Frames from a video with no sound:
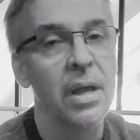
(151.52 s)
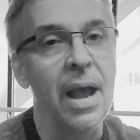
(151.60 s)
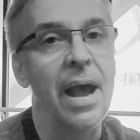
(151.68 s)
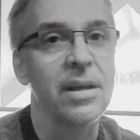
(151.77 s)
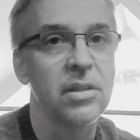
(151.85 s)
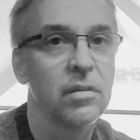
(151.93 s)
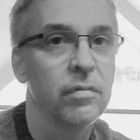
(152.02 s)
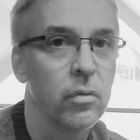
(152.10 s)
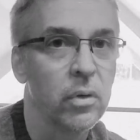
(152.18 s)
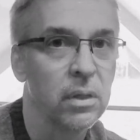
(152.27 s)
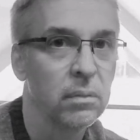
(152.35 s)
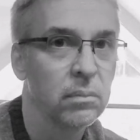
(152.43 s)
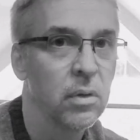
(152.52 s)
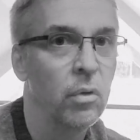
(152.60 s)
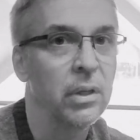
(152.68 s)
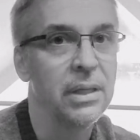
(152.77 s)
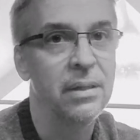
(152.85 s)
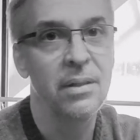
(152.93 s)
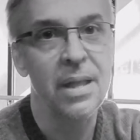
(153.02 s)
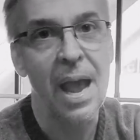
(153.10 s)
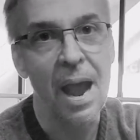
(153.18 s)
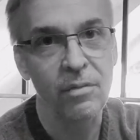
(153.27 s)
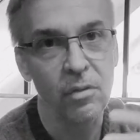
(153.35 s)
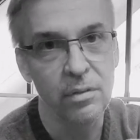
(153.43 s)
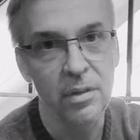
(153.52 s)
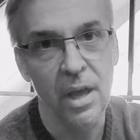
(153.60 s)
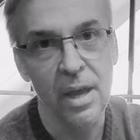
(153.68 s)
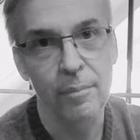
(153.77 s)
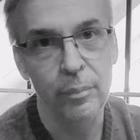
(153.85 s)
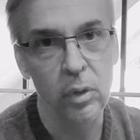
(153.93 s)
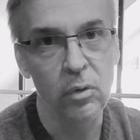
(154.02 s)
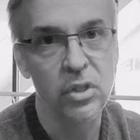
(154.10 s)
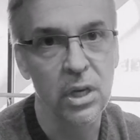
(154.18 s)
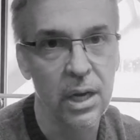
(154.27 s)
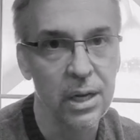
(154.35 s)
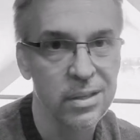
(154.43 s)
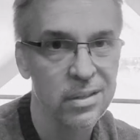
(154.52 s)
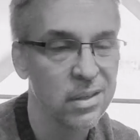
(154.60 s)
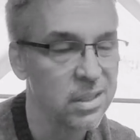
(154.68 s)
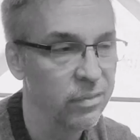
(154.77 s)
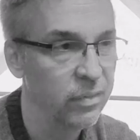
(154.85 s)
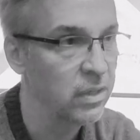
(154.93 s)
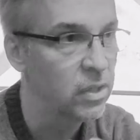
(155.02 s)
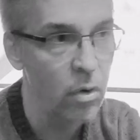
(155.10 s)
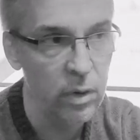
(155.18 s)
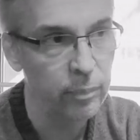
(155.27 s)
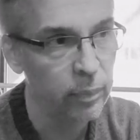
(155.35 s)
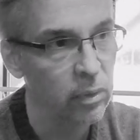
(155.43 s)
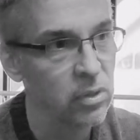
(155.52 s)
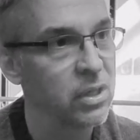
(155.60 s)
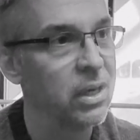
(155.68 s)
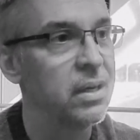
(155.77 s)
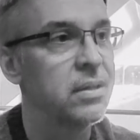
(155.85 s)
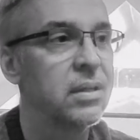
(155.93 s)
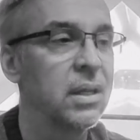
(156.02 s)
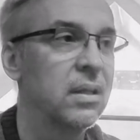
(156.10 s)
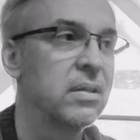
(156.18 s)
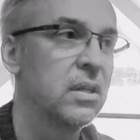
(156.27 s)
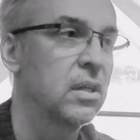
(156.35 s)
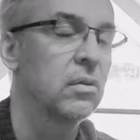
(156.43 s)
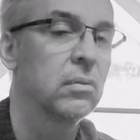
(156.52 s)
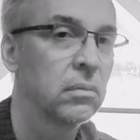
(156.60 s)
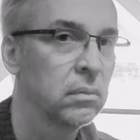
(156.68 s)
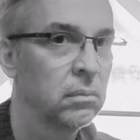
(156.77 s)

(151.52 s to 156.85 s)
ask for it, only after they approach us. Because if they don't approach us, then it's, you know,